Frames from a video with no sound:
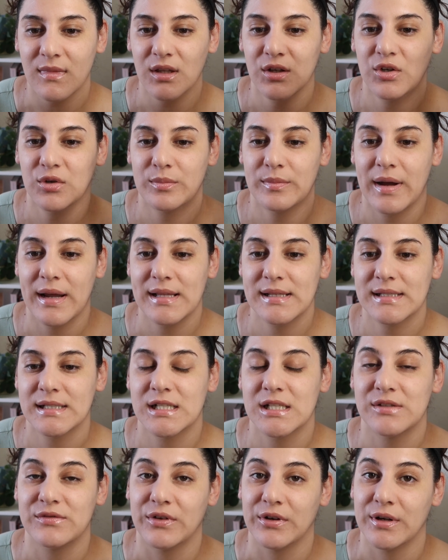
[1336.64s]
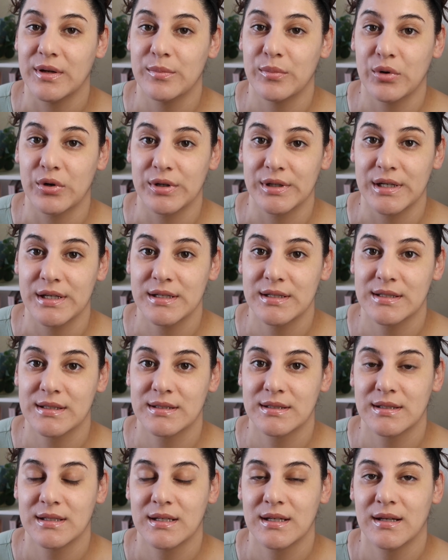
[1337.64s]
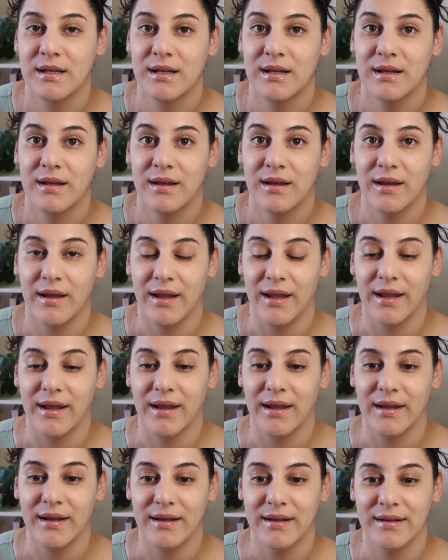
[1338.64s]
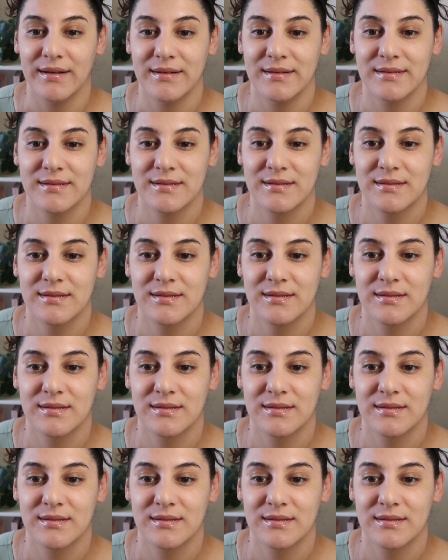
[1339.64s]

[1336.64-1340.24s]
your mindset is very important, and